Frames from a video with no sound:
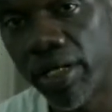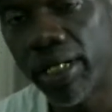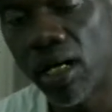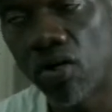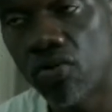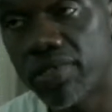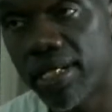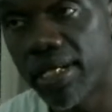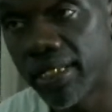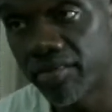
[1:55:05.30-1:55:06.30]
our own
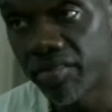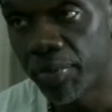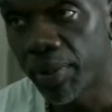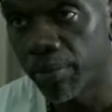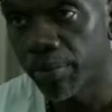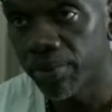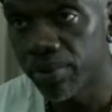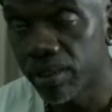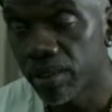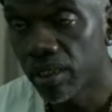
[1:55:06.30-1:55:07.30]
scientific papers.
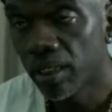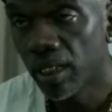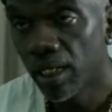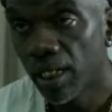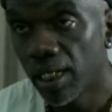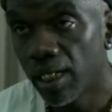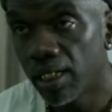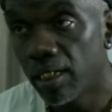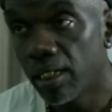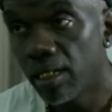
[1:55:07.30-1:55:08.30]
And